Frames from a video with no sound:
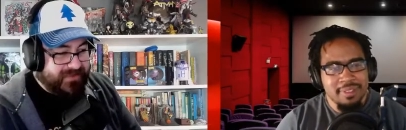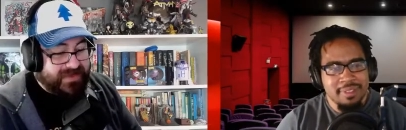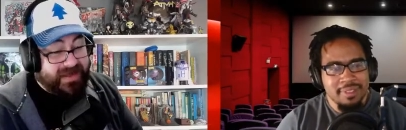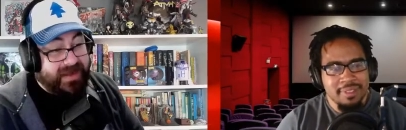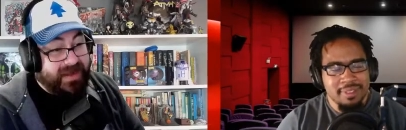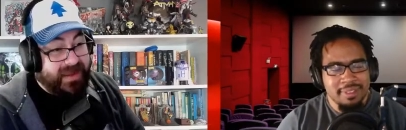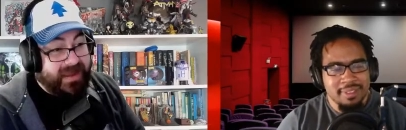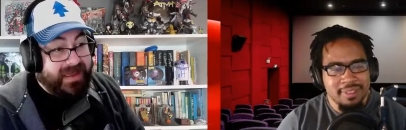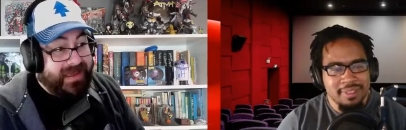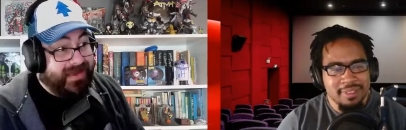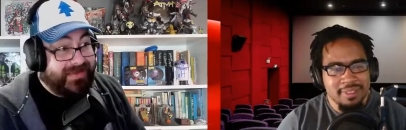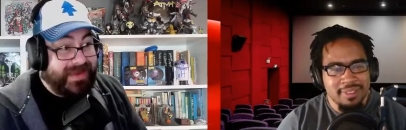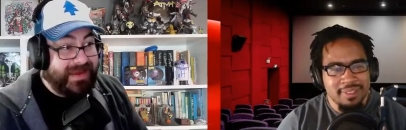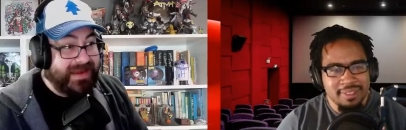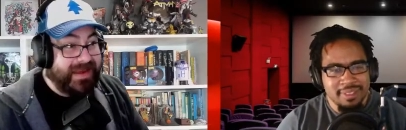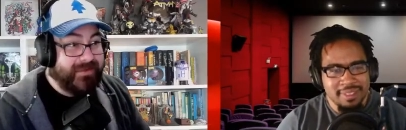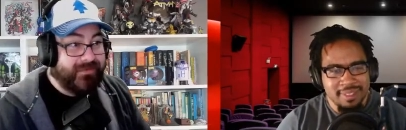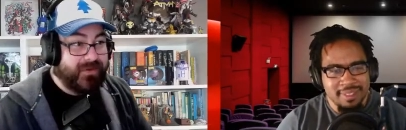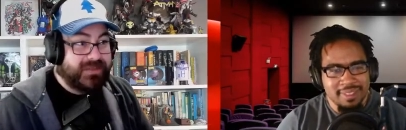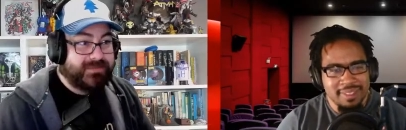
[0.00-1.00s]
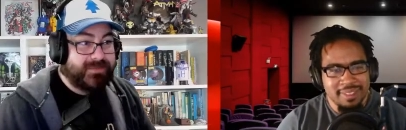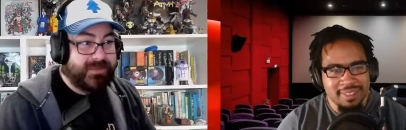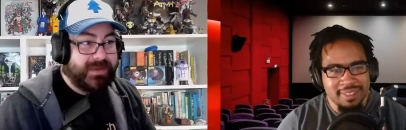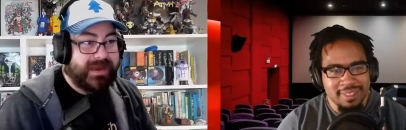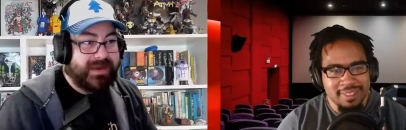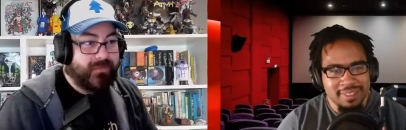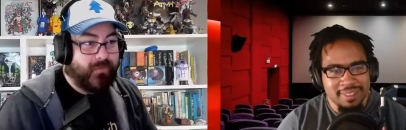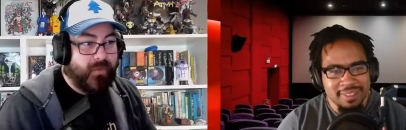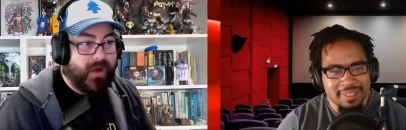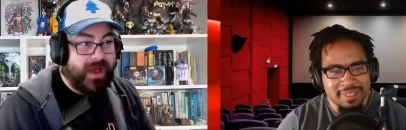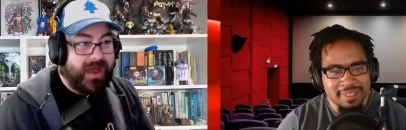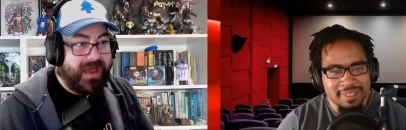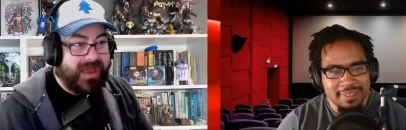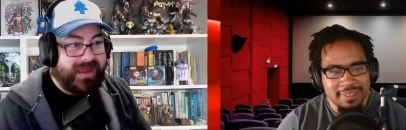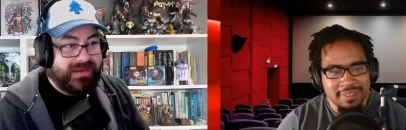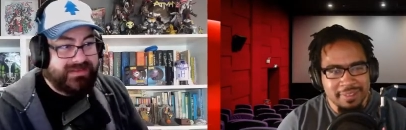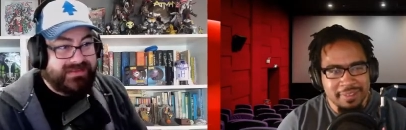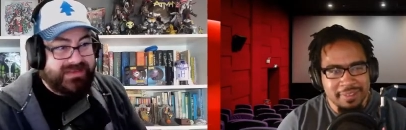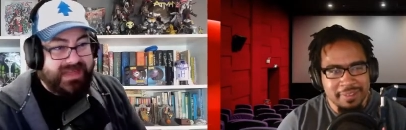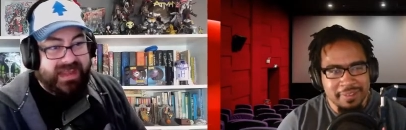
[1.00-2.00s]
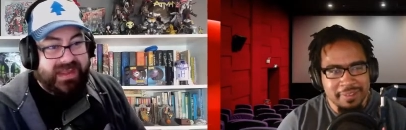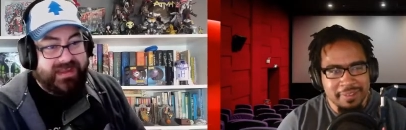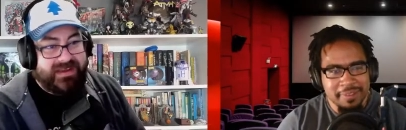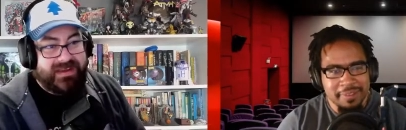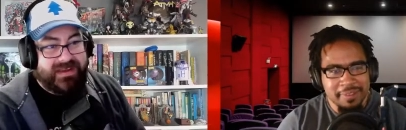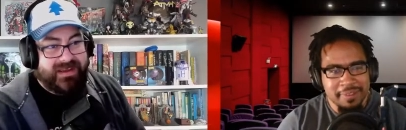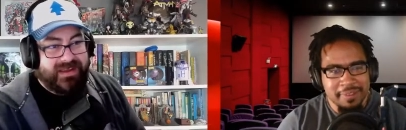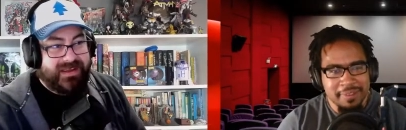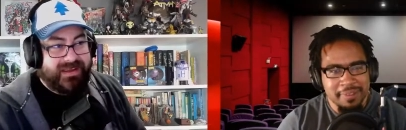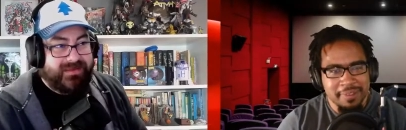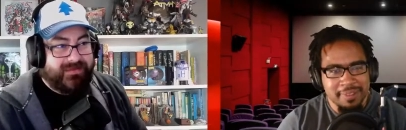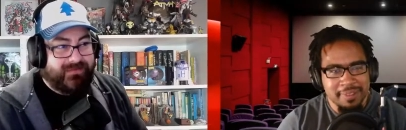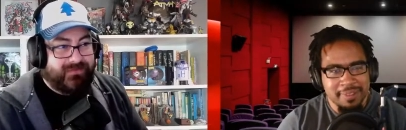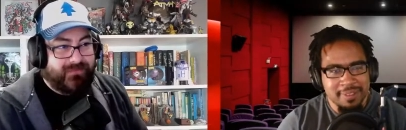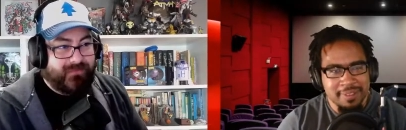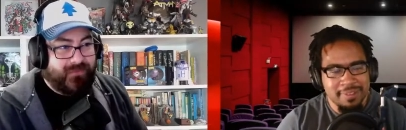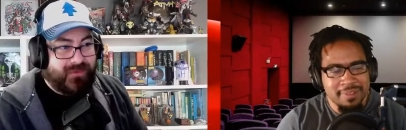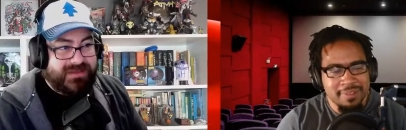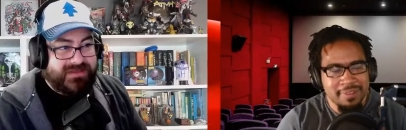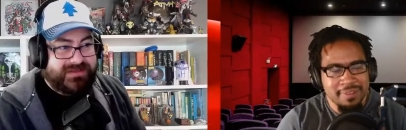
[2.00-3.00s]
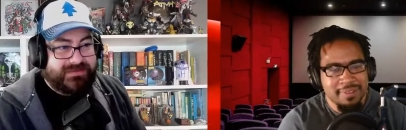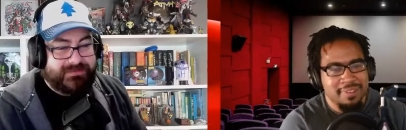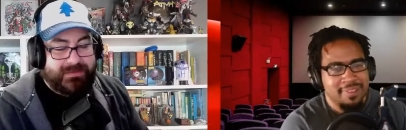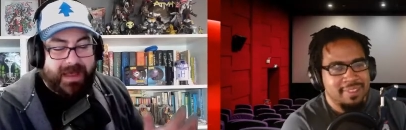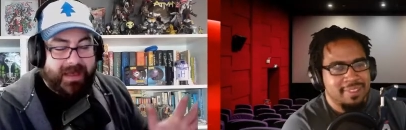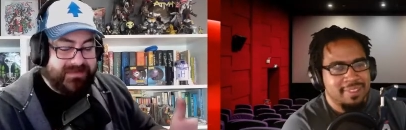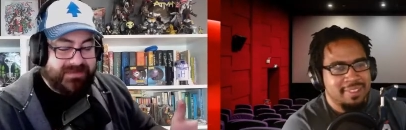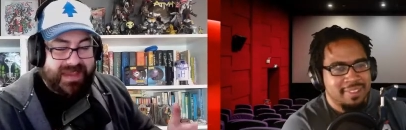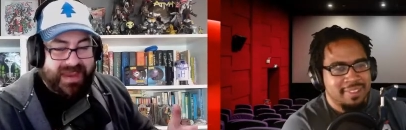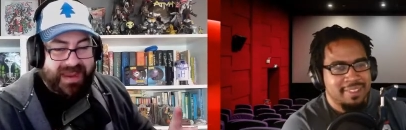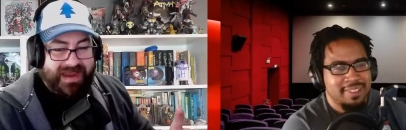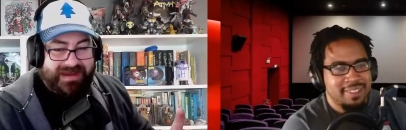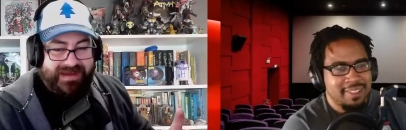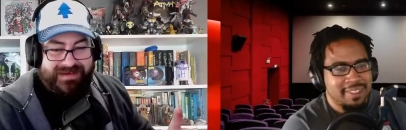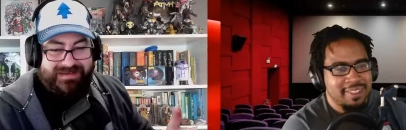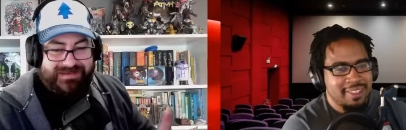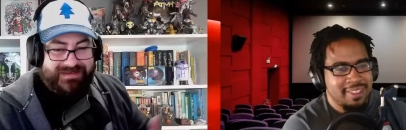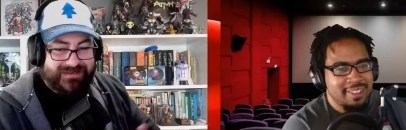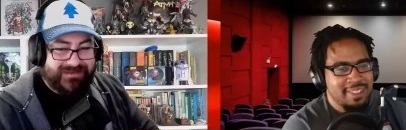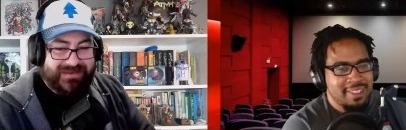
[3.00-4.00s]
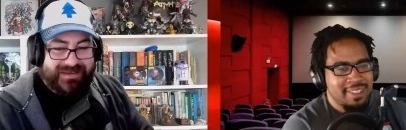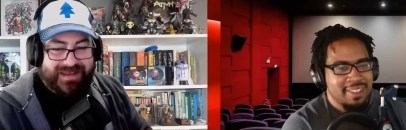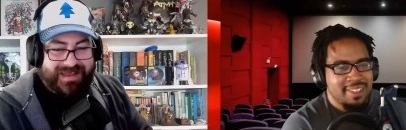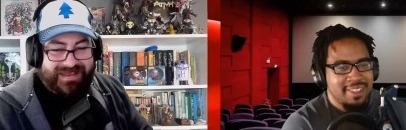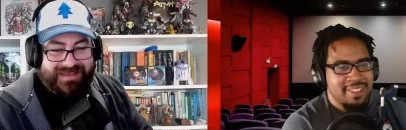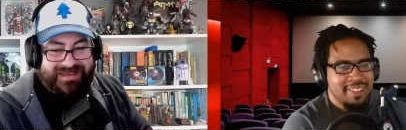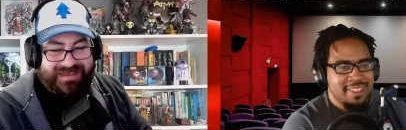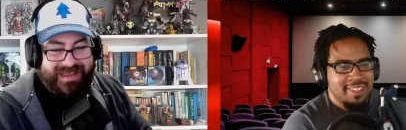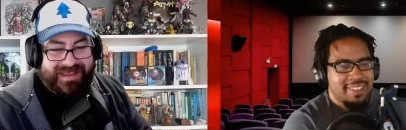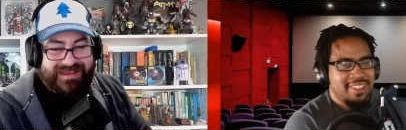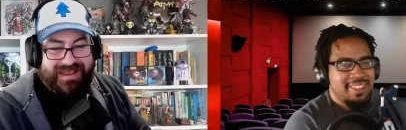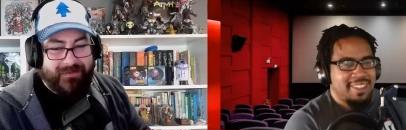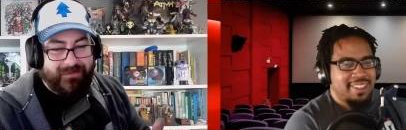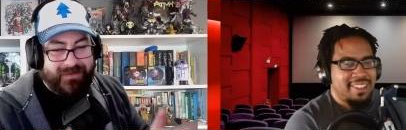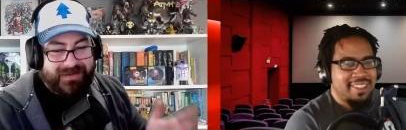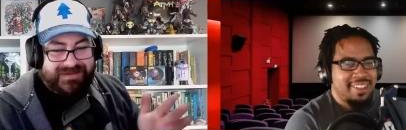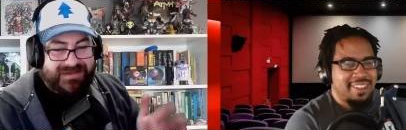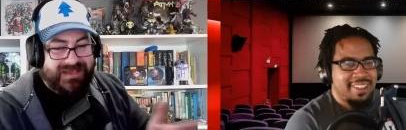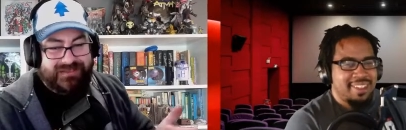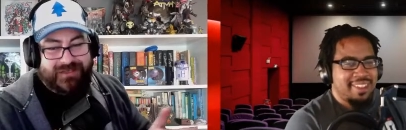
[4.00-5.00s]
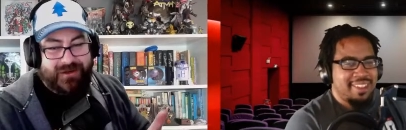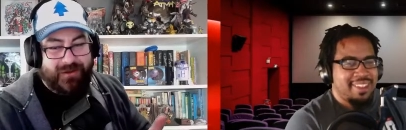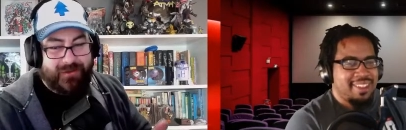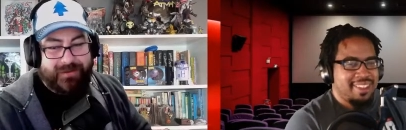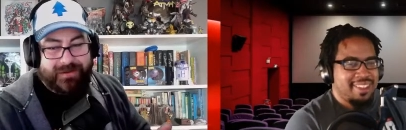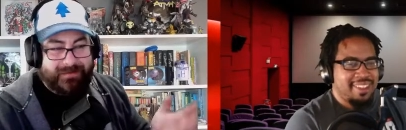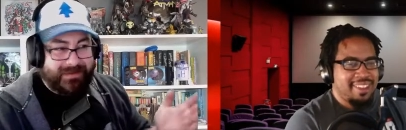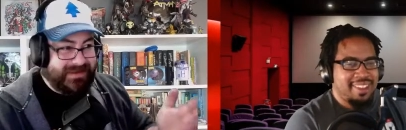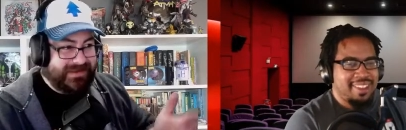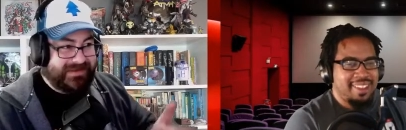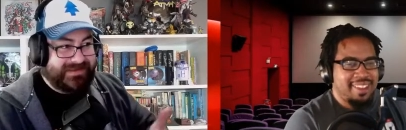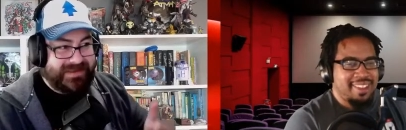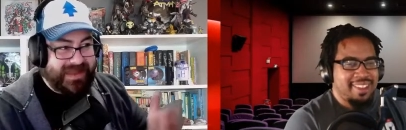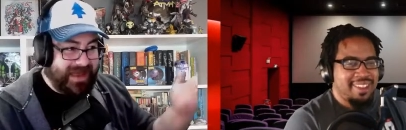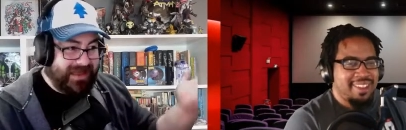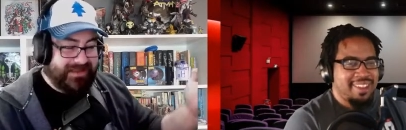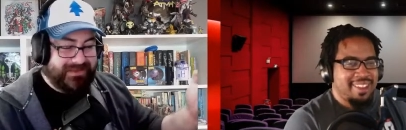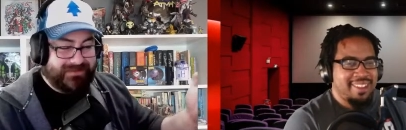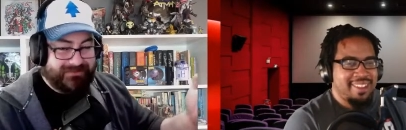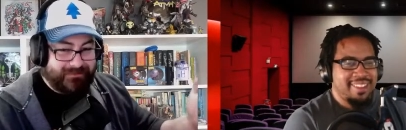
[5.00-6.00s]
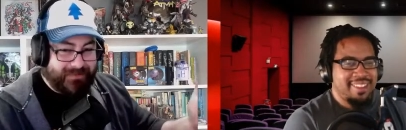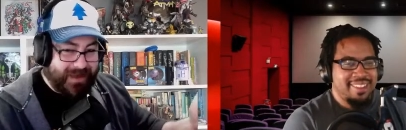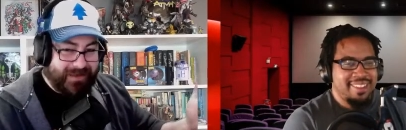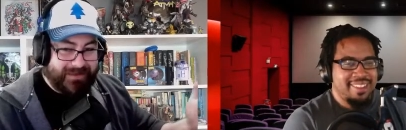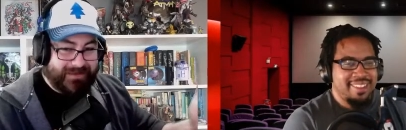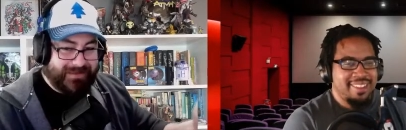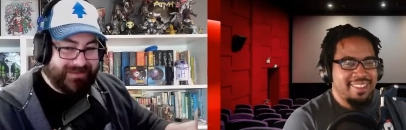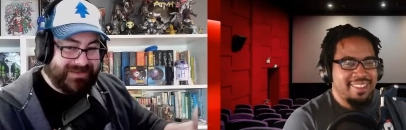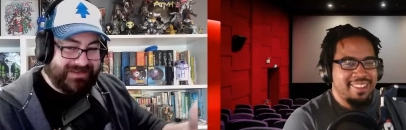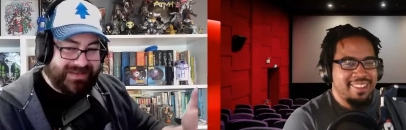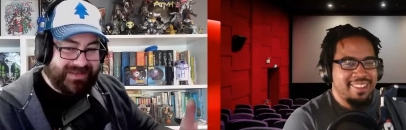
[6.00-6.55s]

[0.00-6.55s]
Speaker 1: Which I they never explained why Ted was Bob Saget until the and, and then once they show him he's not Bob